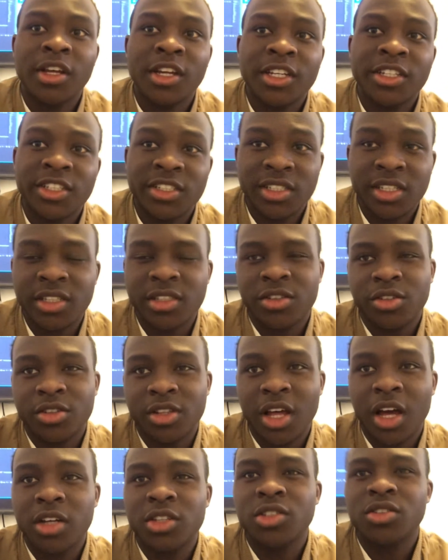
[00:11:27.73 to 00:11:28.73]
Just an
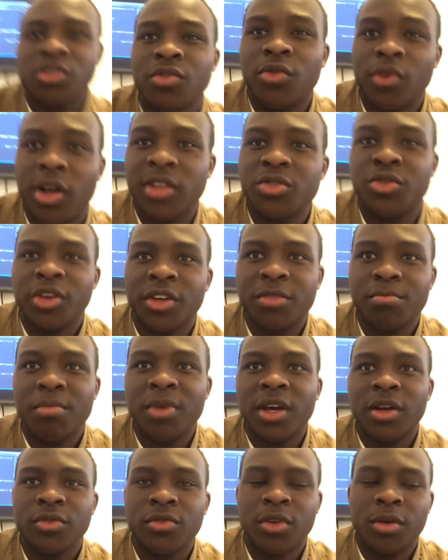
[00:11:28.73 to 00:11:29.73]
introduction of what to
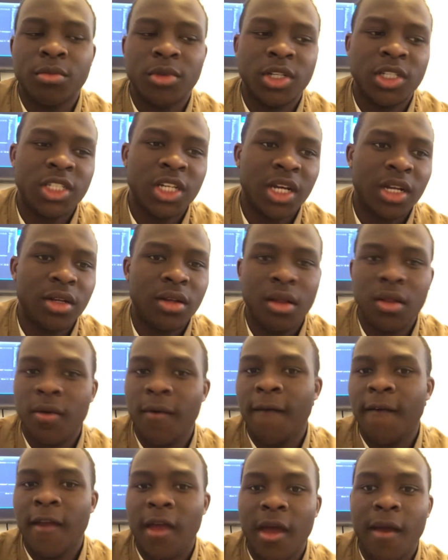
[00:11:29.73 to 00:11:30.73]
expect from the channel.
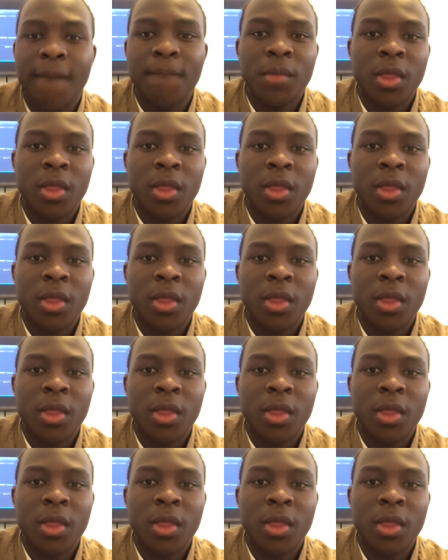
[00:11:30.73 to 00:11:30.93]
Yeah.